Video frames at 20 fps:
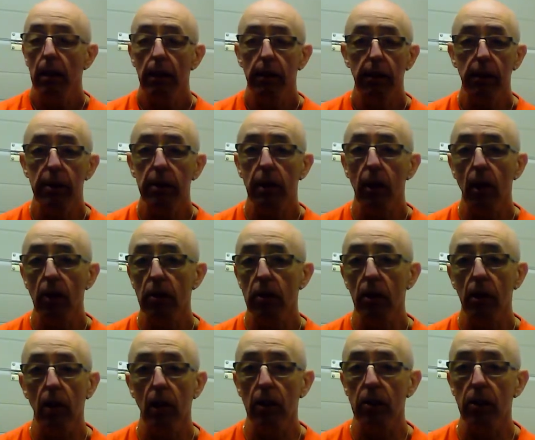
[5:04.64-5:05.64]
There's lots
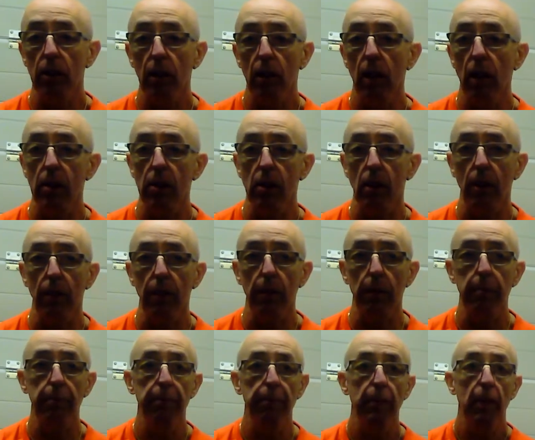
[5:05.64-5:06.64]
and lots and lots of them.
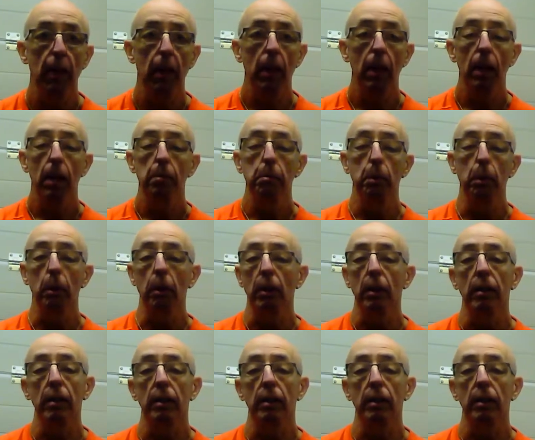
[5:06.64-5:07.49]
But